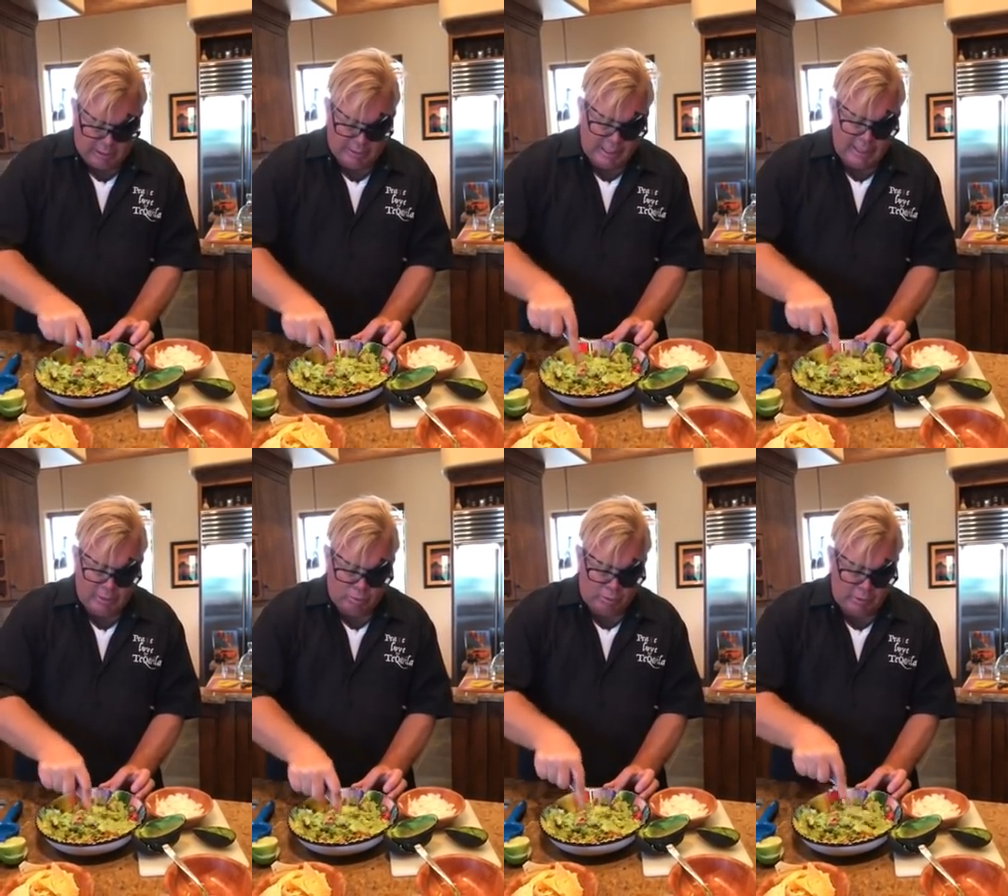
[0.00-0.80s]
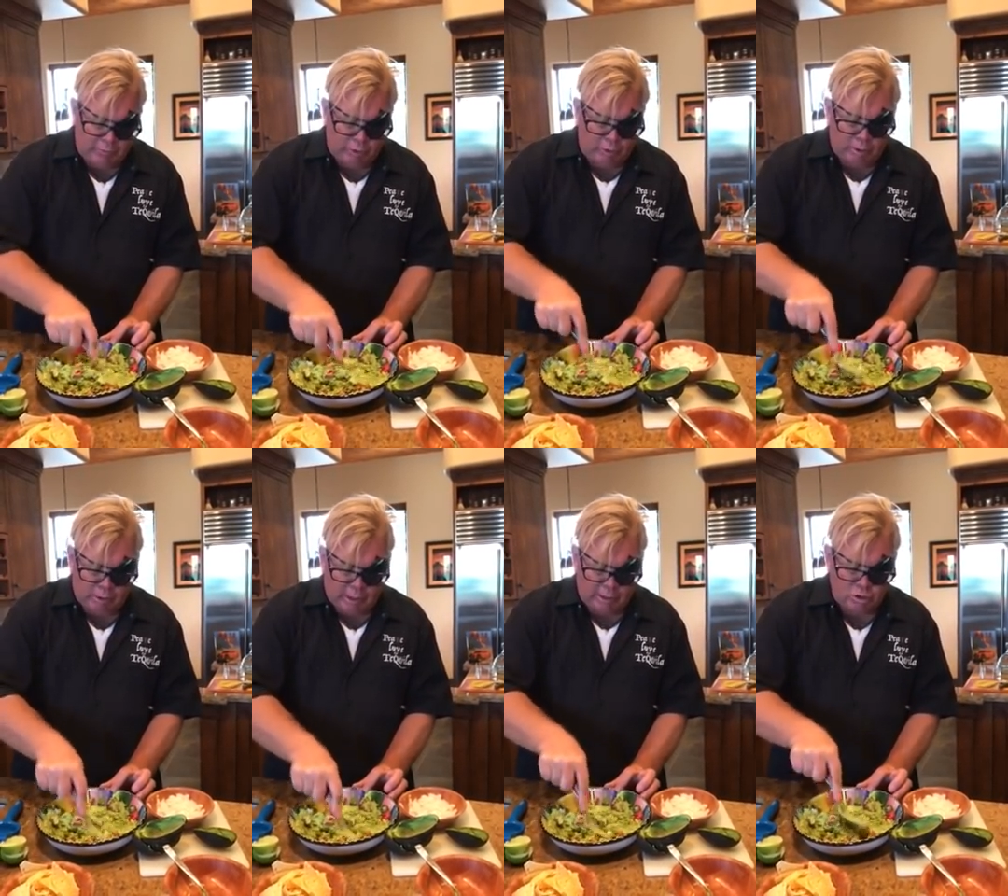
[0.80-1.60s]
Nate and River,
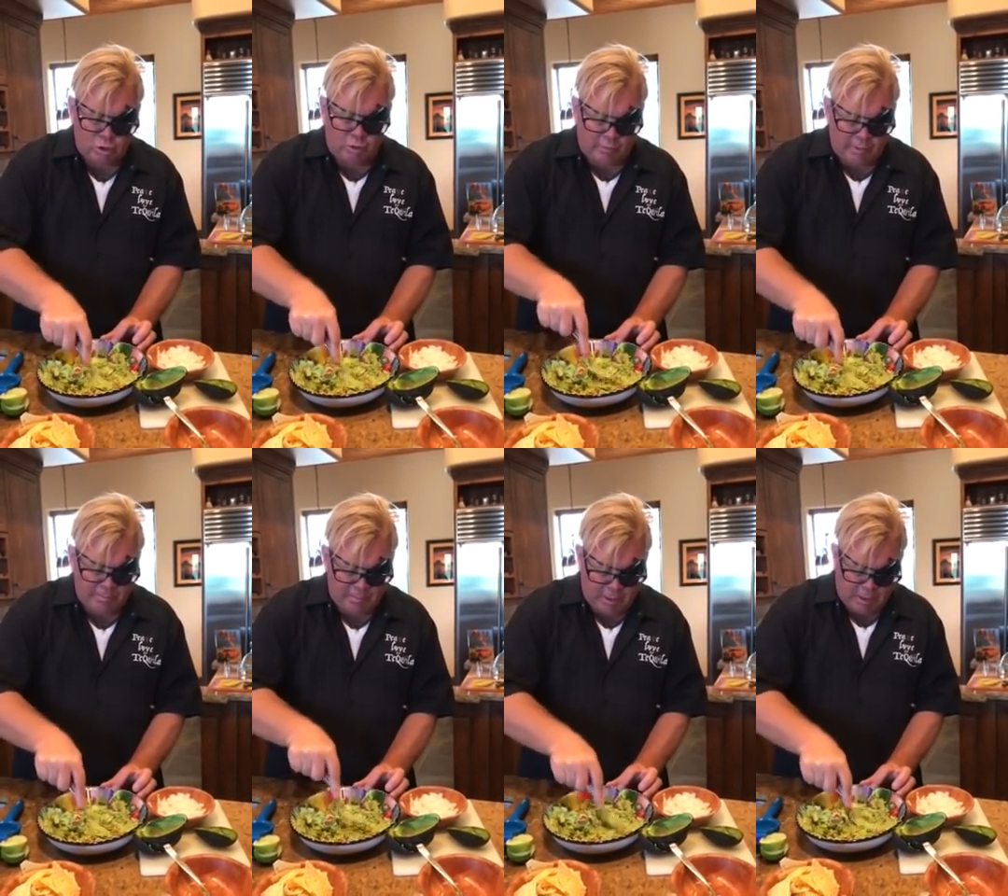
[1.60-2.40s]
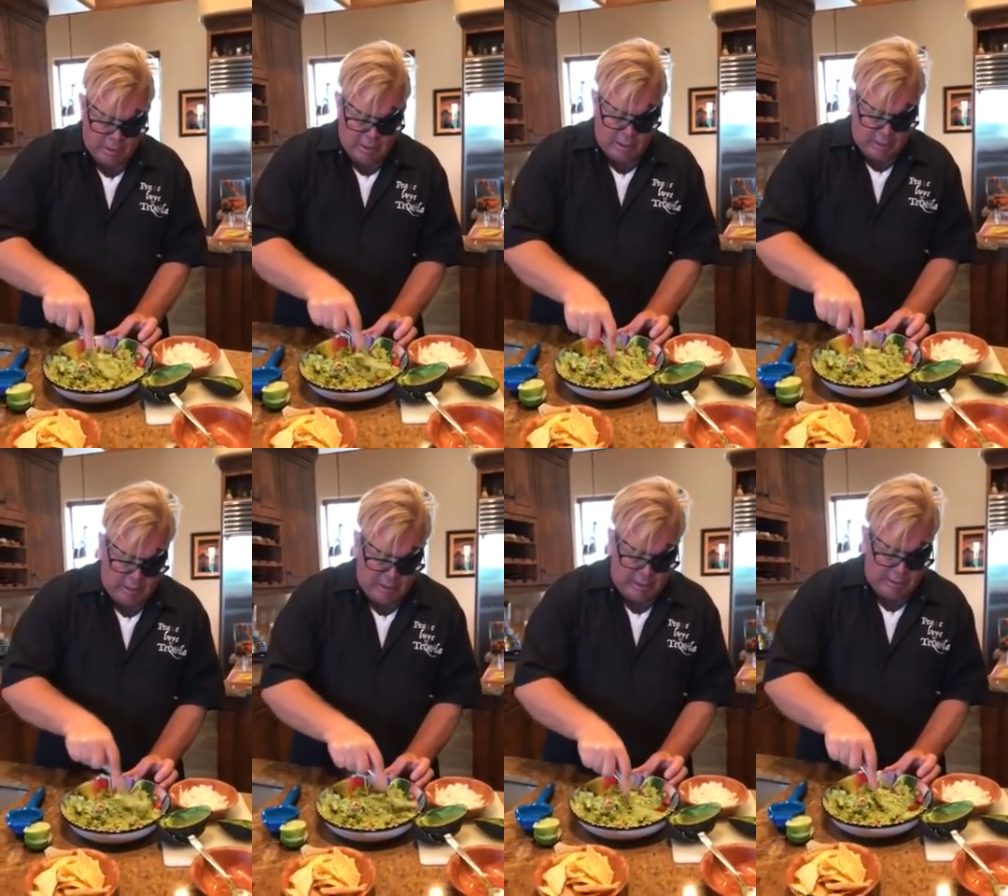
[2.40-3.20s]
two of them.
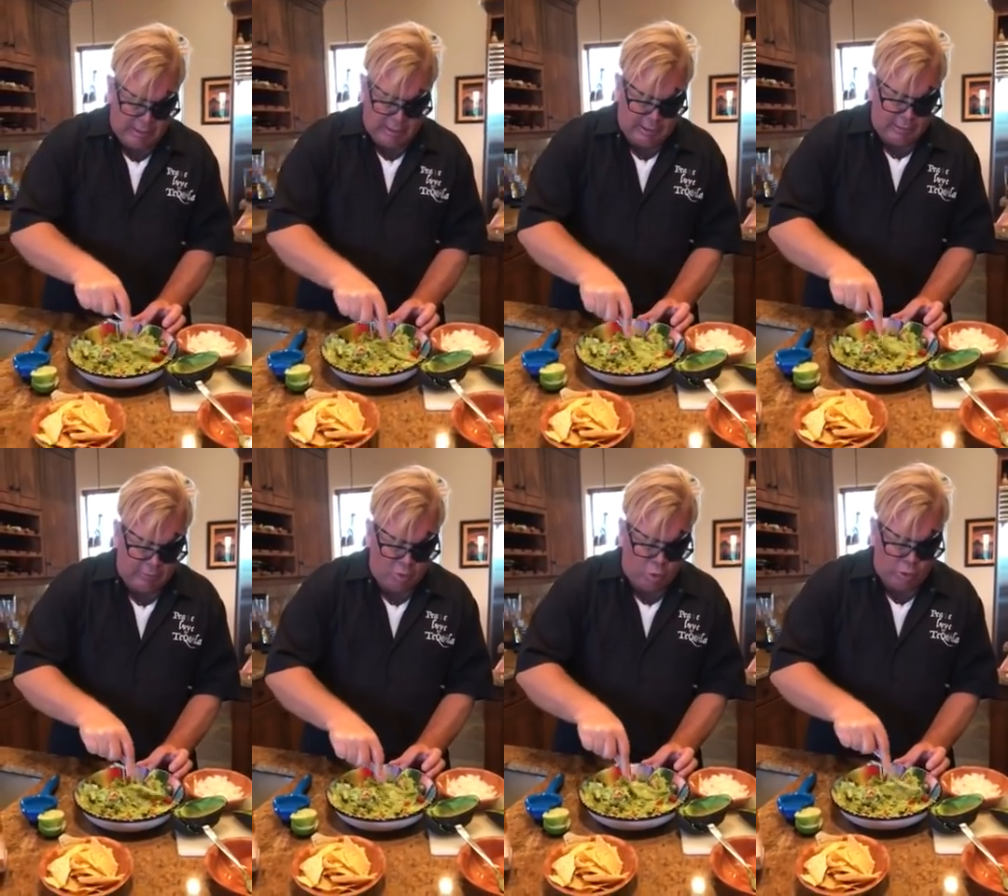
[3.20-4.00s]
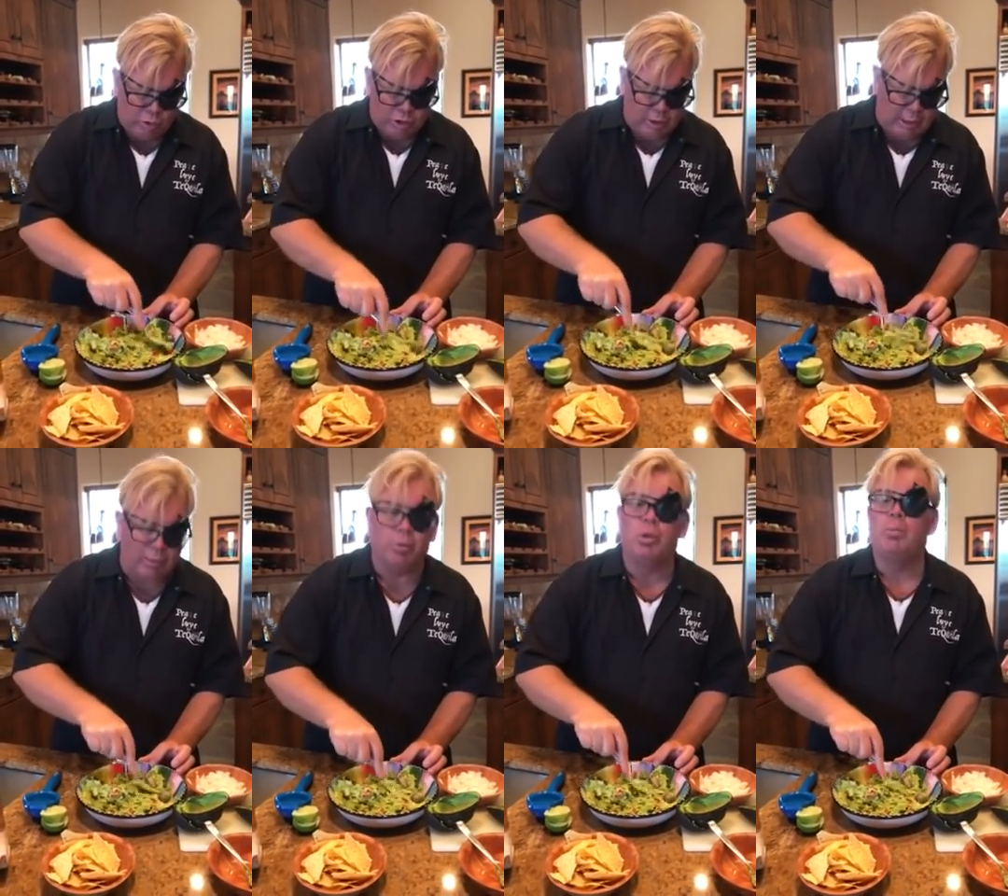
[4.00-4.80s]
And then, of course,
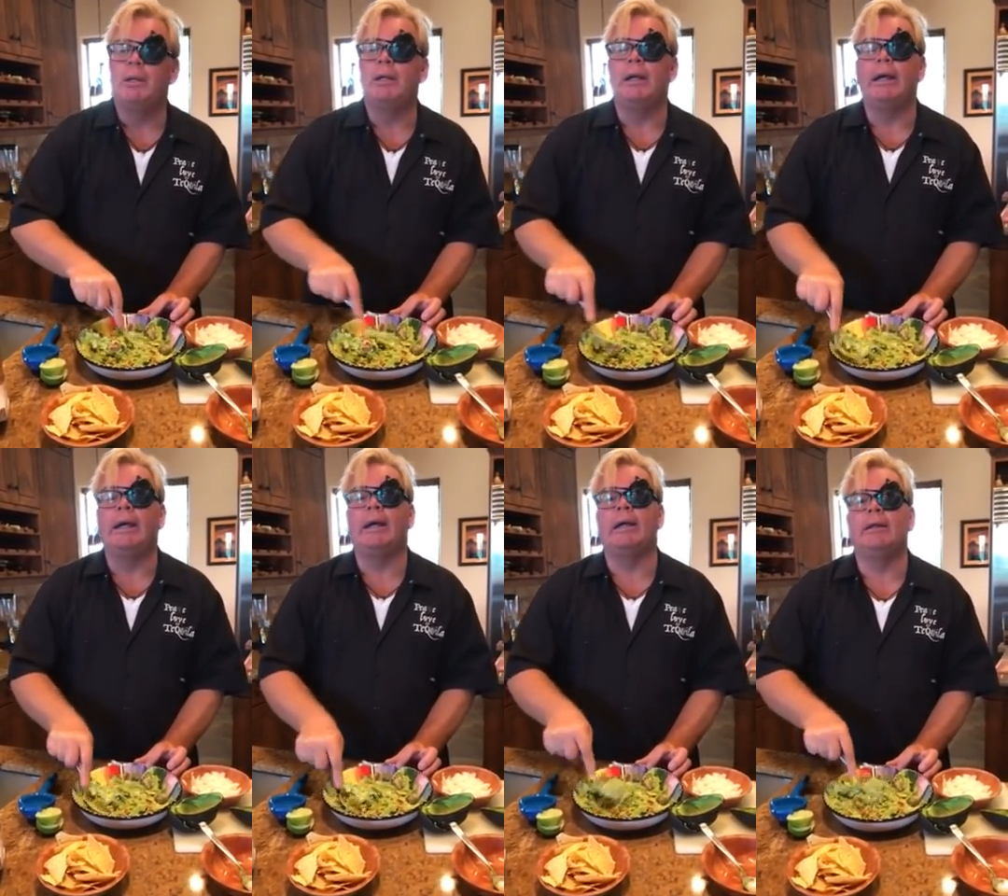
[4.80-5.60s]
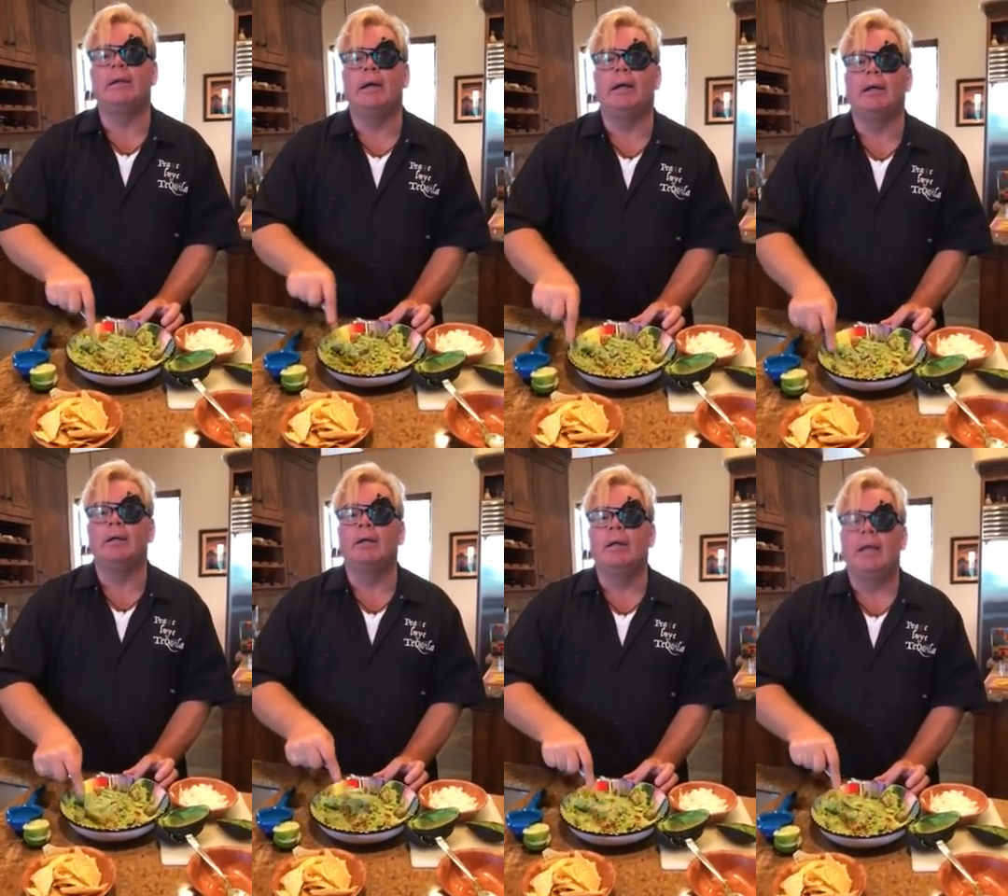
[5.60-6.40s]
Ruben and
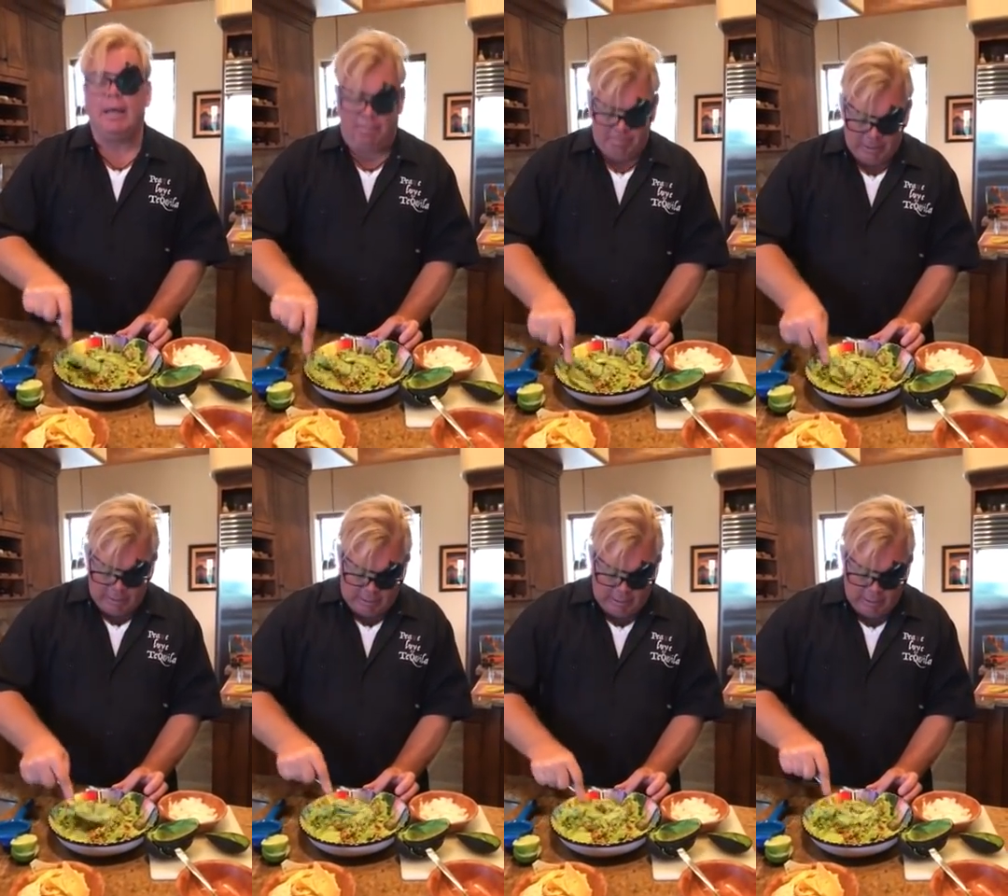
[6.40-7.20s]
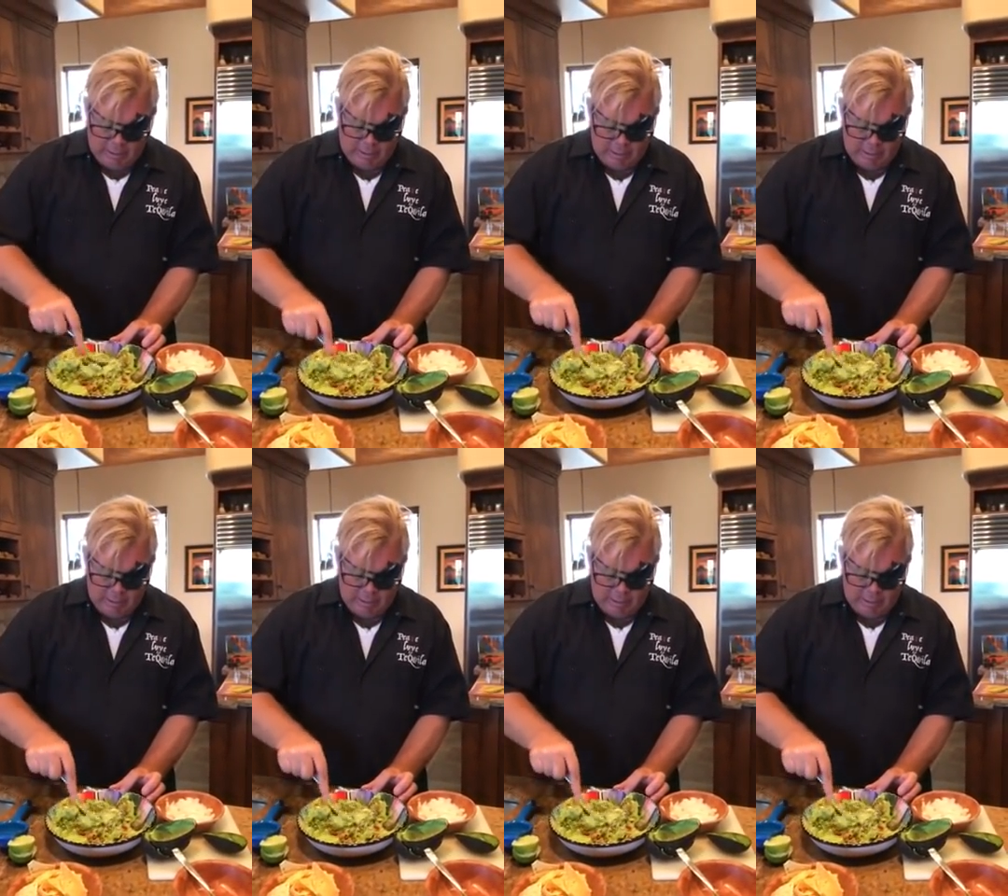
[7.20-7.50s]
Mindy